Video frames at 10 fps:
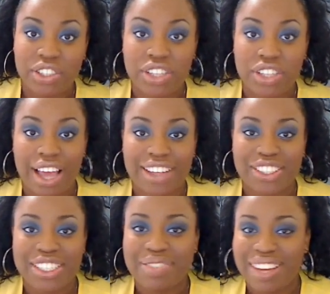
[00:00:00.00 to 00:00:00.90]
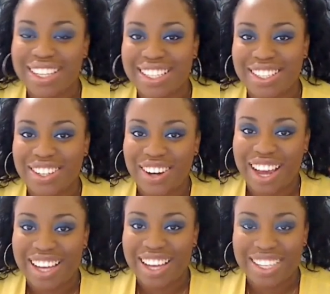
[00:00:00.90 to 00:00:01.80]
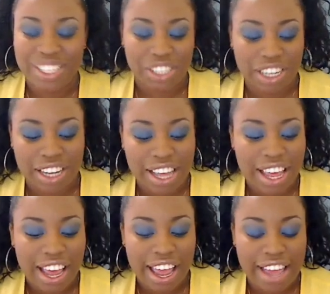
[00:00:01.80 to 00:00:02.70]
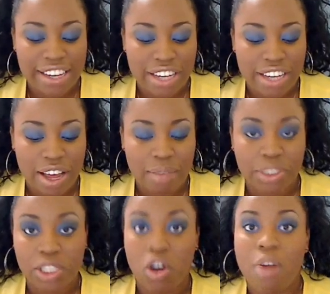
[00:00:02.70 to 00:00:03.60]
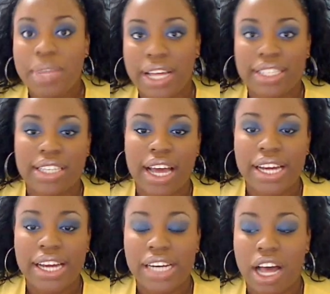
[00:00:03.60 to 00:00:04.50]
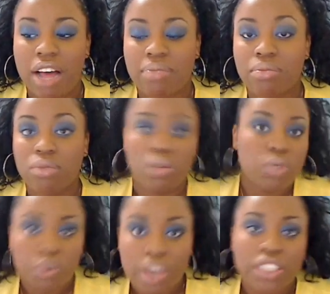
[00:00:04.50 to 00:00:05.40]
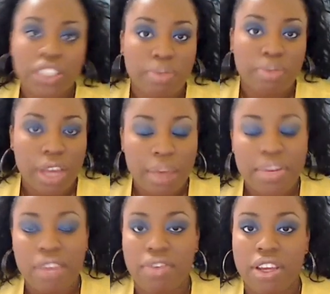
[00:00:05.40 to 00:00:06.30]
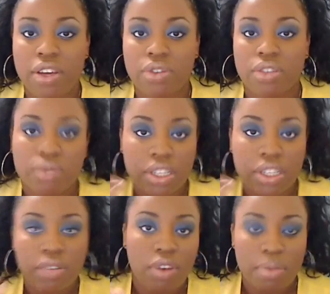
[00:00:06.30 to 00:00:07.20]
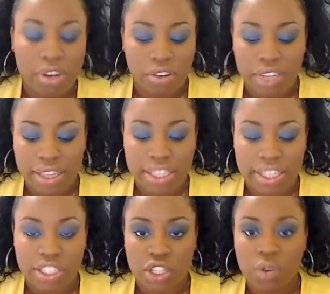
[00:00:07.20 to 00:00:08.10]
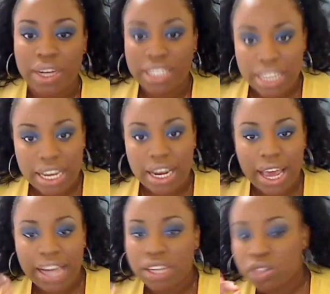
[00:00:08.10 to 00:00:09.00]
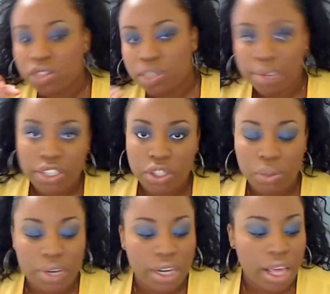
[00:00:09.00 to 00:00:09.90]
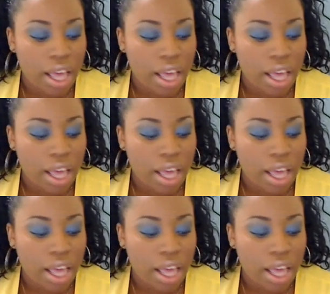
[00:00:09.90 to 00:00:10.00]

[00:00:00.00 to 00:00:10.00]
She actually is my sister. Hey Tisha. And she called me last night, was watching one of my update videos and really wanted me to create this. So I did. I added a little spin to it.